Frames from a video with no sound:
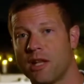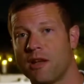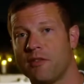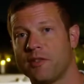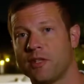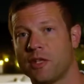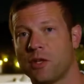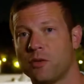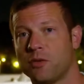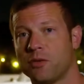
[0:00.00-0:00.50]
the
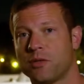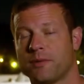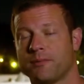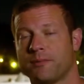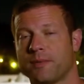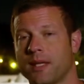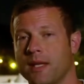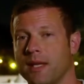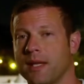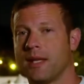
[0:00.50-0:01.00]
live
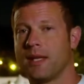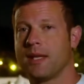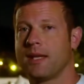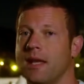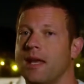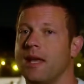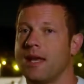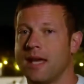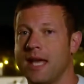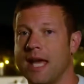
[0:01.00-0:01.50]
shows
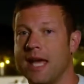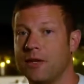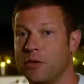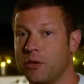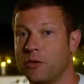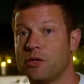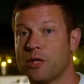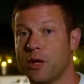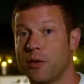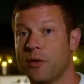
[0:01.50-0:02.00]

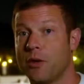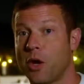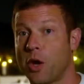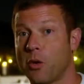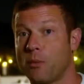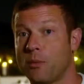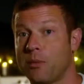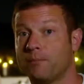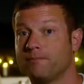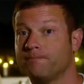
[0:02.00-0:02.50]
and who's going home.